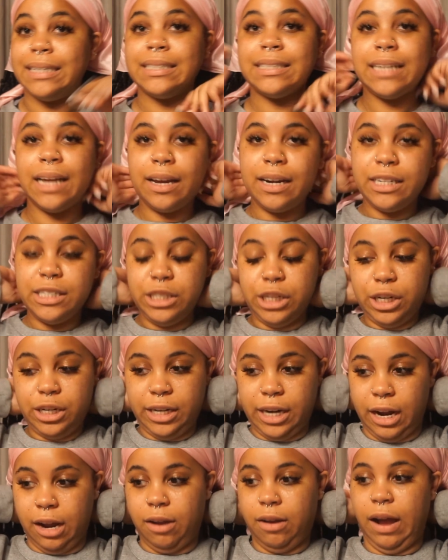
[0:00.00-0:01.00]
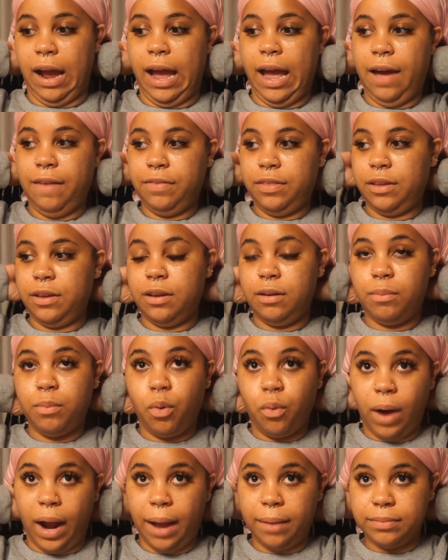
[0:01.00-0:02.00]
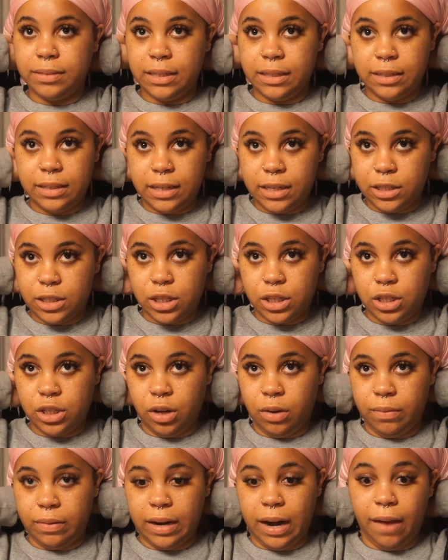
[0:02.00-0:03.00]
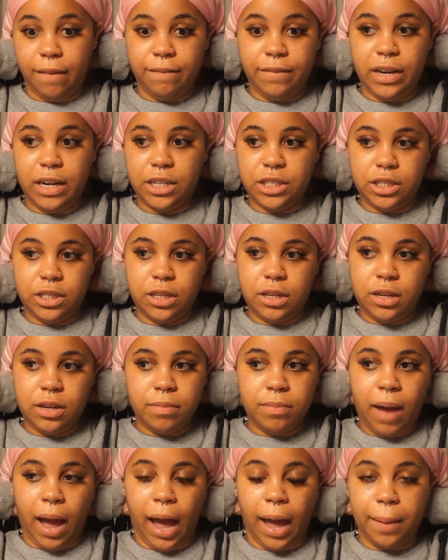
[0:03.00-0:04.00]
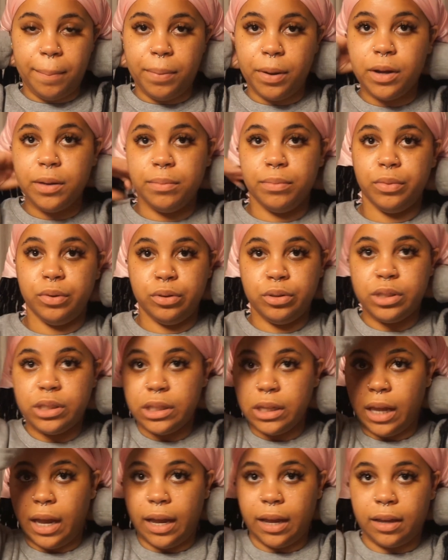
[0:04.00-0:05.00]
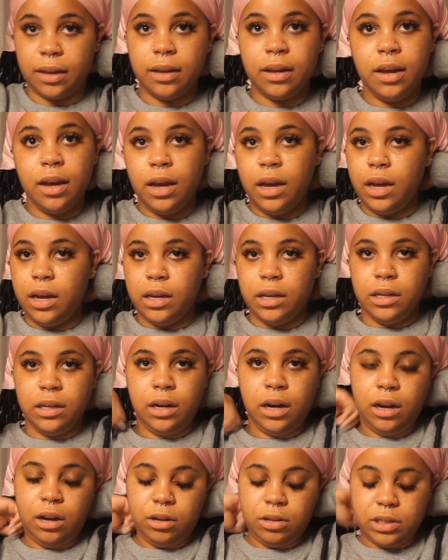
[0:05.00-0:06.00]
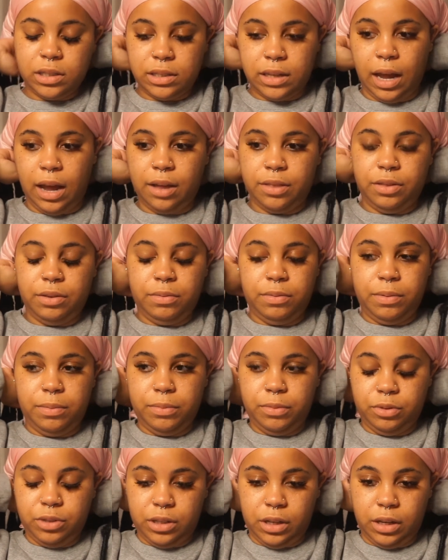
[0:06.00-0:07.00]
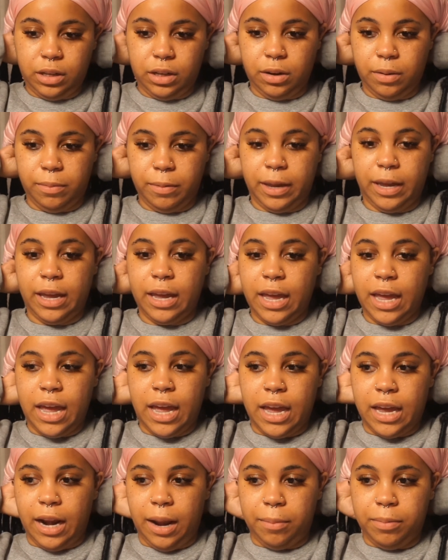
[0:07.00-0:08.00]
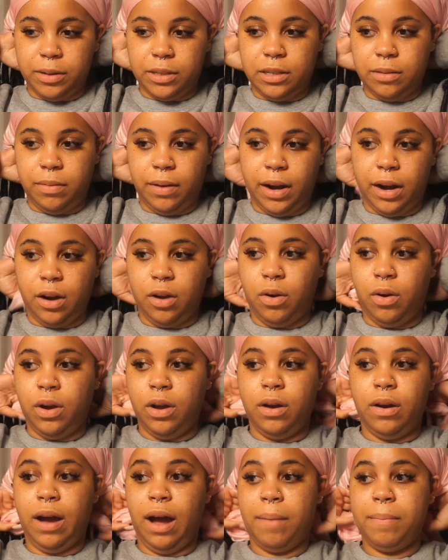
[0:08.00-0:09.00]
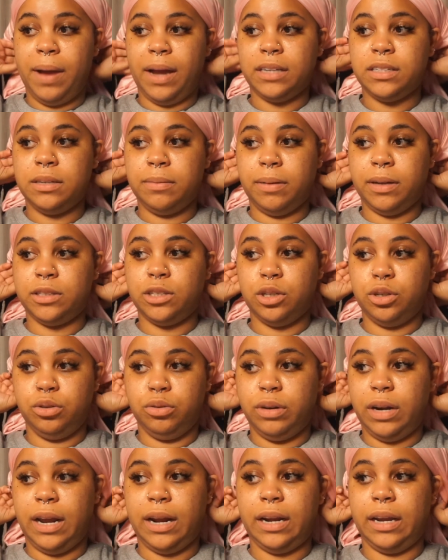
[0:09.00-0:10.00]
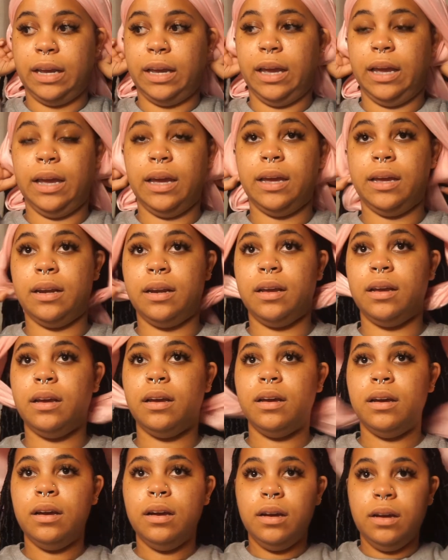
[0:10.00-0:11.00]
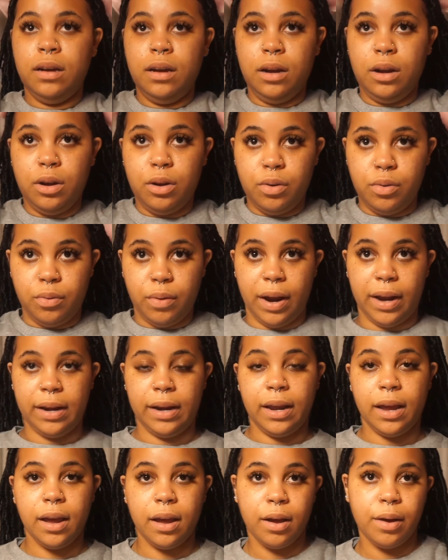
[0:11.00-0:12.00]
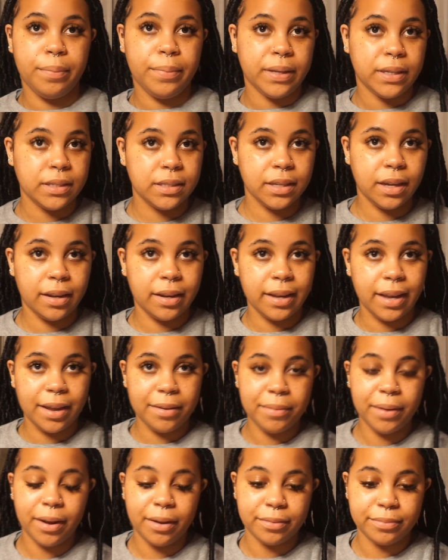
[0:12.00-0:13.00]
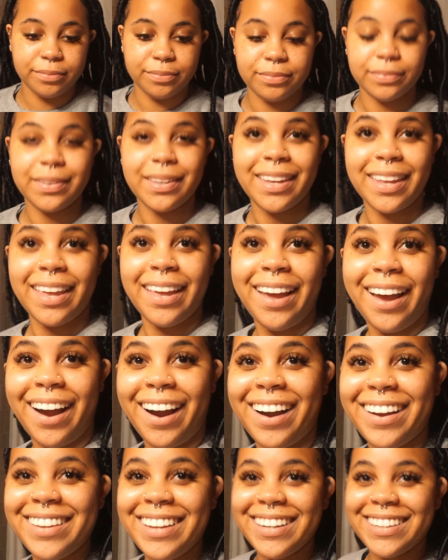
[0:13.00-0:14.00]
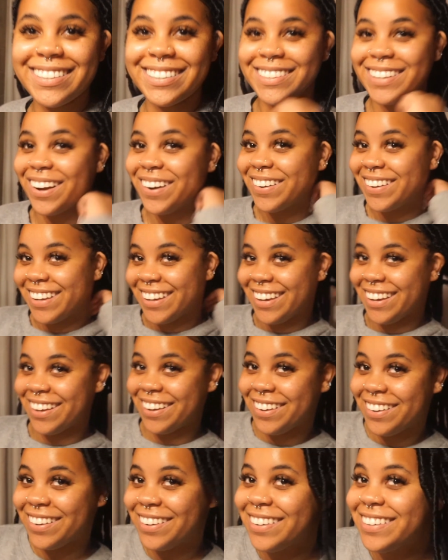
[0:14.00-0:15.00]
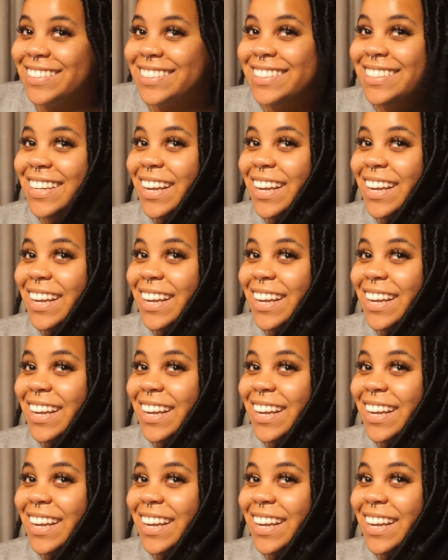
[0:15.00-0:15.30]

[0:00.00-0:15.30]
is how they turned out. I have them wrapped in this, so when I finish them, I put mousse, like, you know, styled them with mousse a little bit, and I put some hair oil. I'm actually about to do that again right now, but this is how they came out. Aren't they so cute?